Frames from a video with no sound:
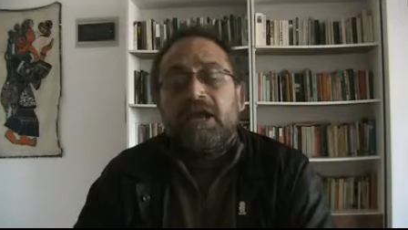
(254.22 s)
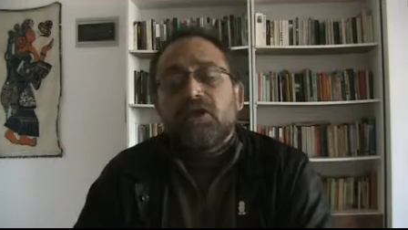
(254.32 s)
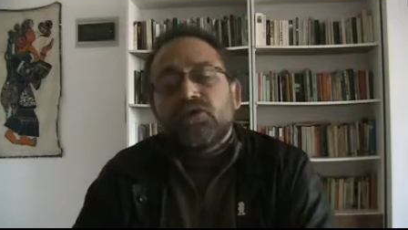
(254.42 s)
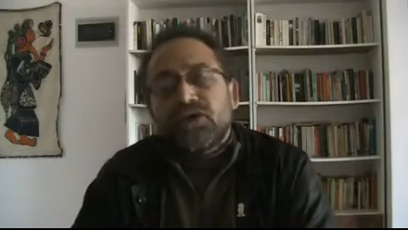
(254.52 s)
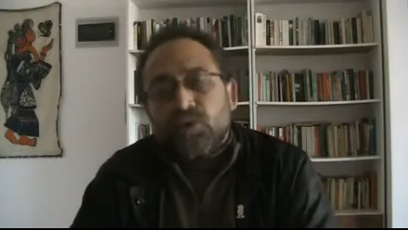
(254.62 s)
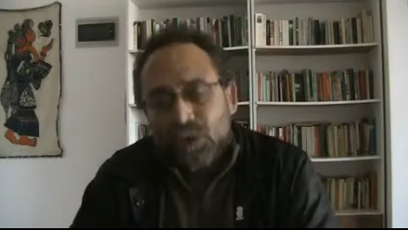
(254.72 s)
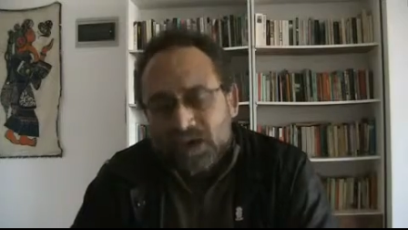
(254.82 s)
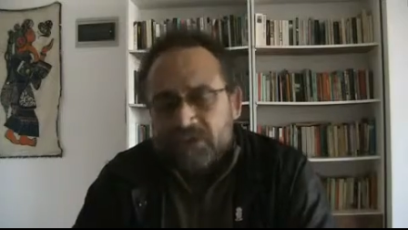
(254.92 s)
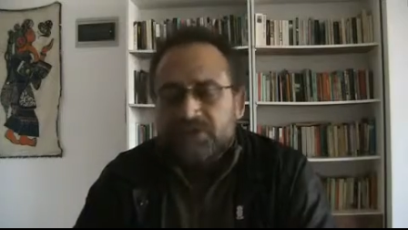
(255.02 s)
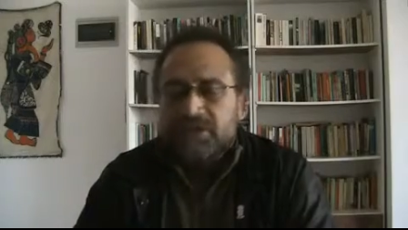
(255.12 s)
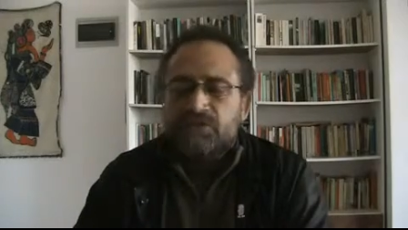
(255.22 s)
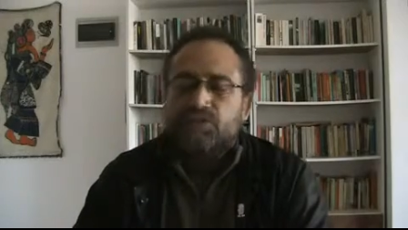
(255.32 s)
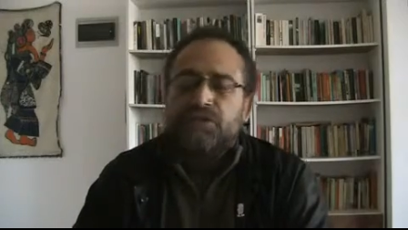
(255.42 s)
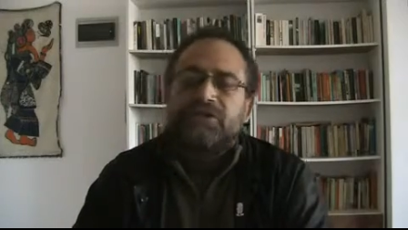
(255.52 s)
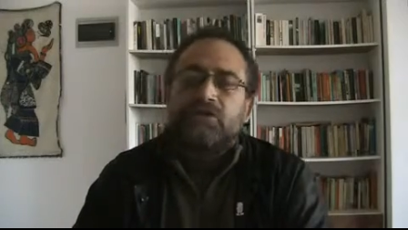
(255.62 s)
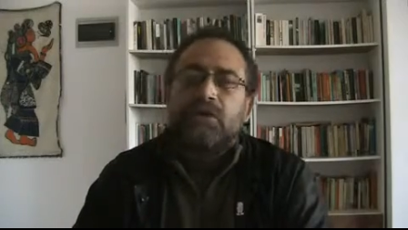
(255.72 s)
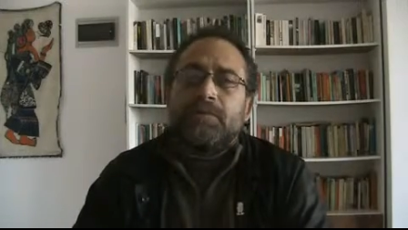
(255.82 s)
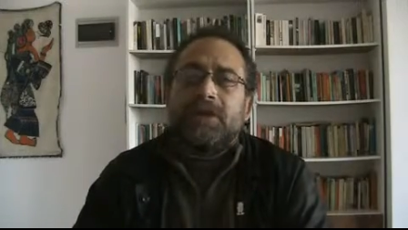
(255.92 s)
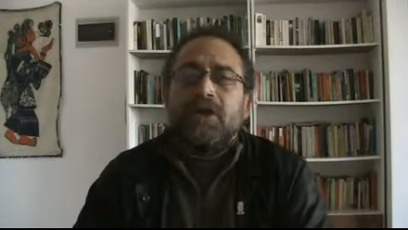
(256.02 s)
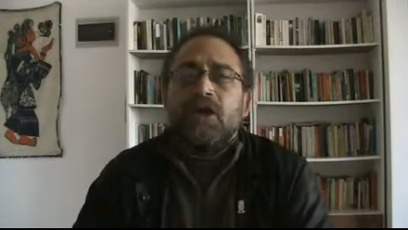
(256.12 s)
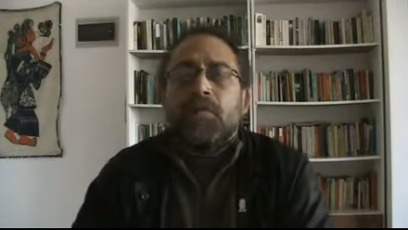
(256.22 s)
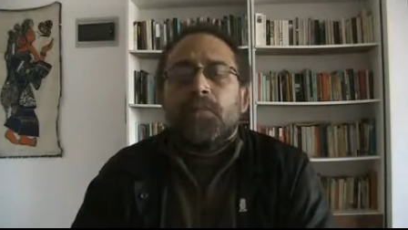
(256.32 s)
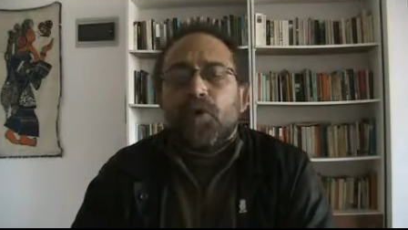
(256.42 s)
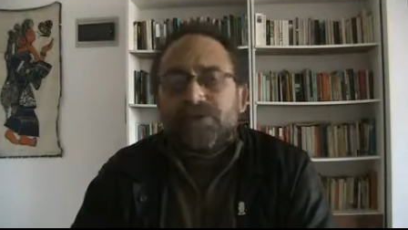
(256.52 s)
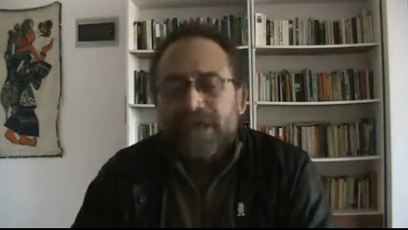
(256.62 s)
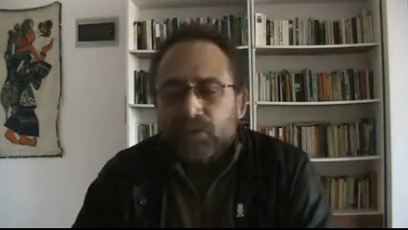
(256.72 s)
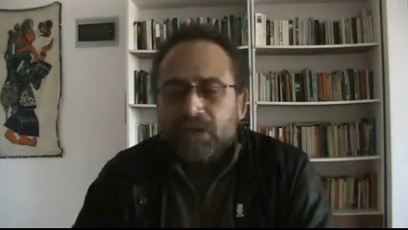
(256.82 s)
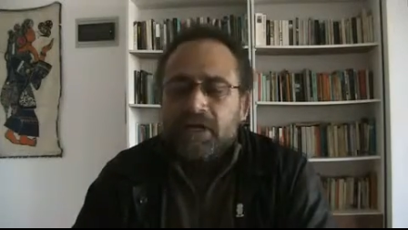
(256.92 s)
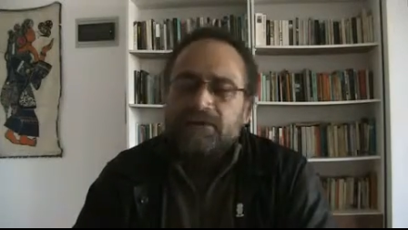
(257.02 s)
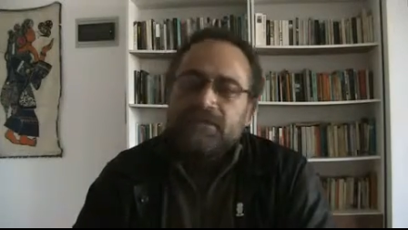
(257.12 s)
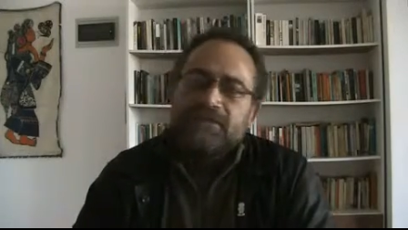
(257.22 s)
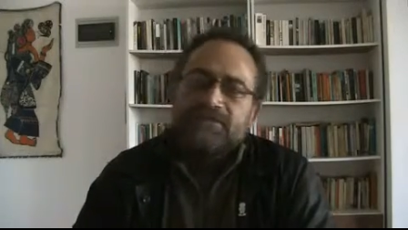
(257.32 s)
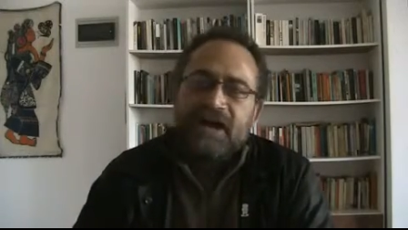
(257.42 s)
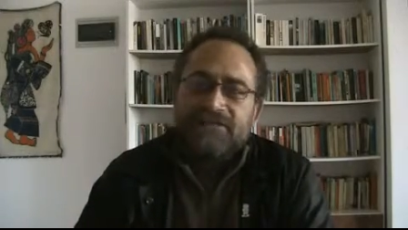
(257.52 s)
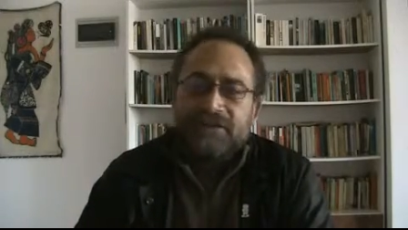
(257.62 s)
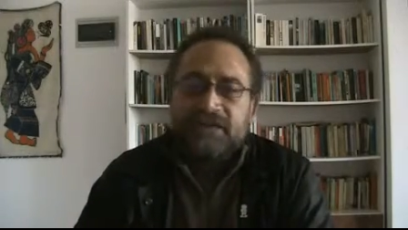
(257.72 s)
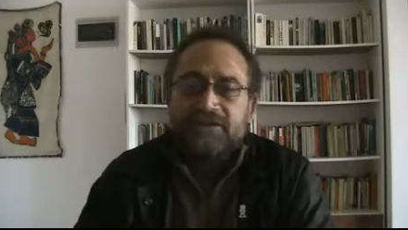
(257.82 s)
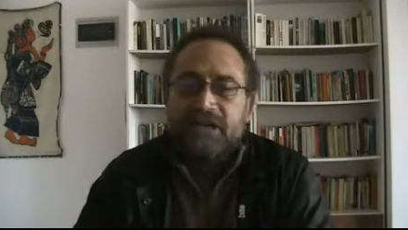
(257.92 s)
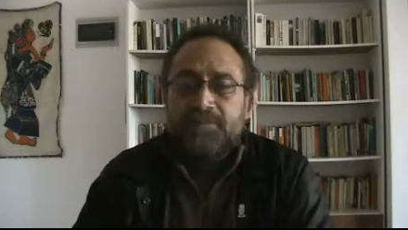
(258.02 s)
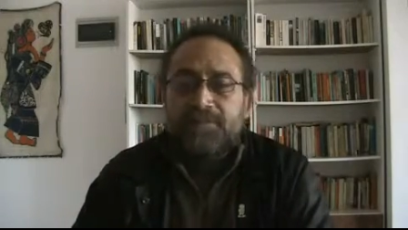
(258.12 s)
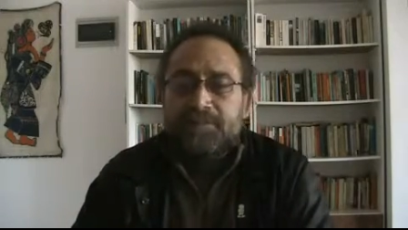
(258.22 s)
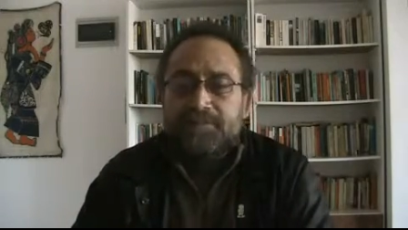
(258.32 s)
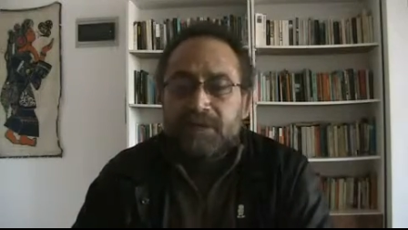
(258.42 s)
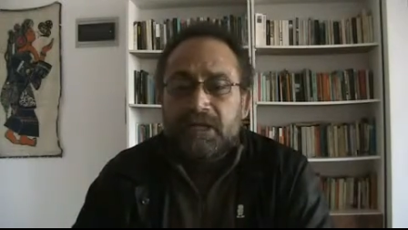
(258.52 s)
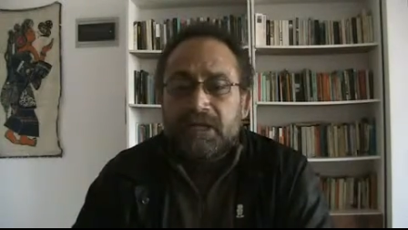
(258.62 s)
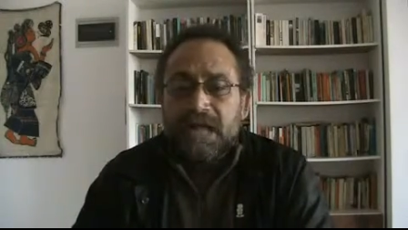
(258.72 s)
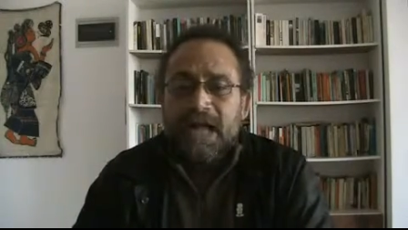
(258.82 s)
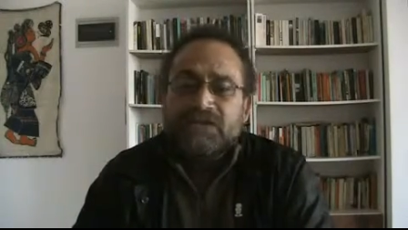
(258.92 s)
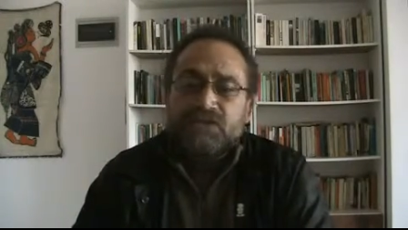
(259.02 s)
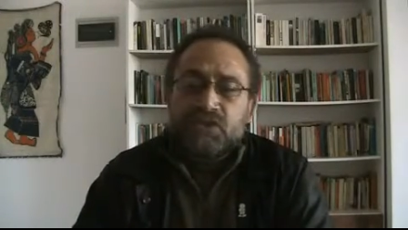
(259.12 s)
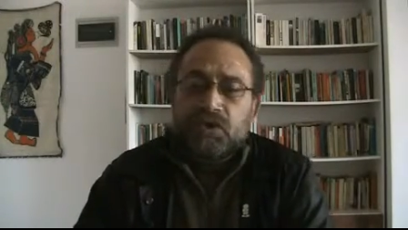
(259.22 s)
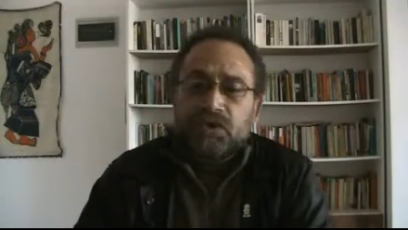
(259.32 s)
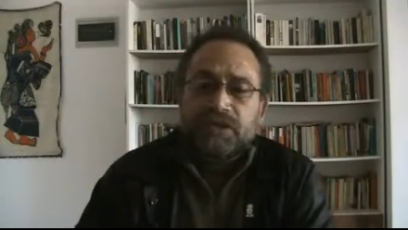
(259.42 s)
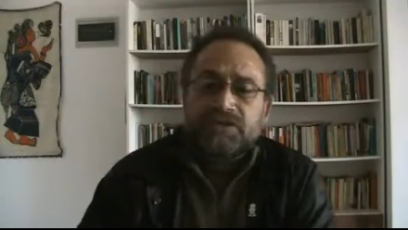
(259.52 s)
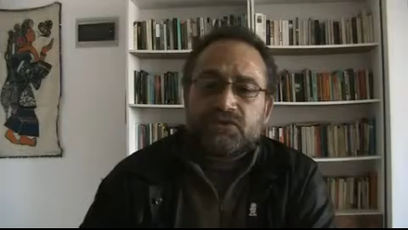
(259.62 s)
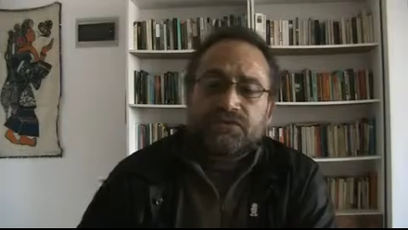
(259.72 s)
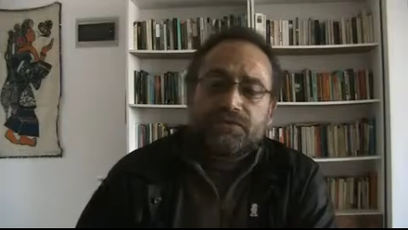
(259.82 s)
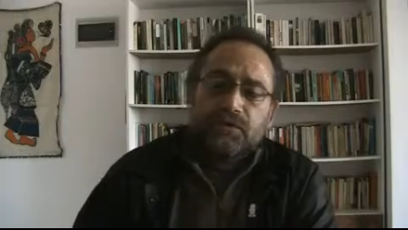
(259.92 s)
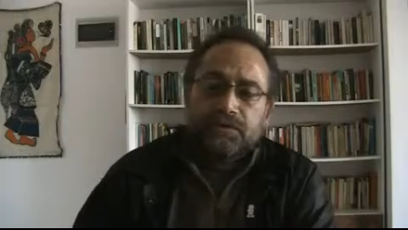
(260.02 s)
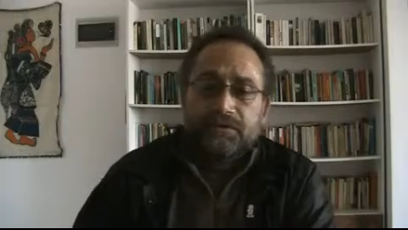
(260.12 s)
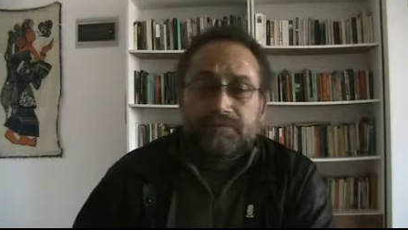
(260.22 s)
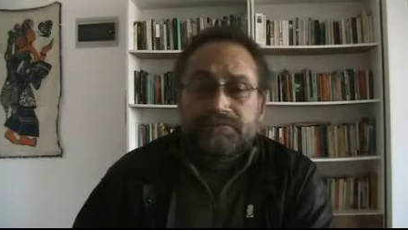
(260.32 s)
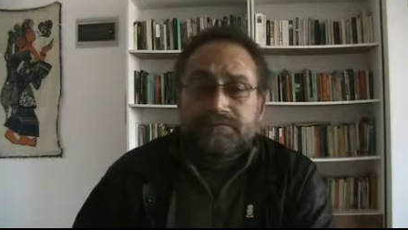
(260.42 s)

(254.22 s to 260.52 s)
including 120 women, more than 105 elderly people, and so on and so forth.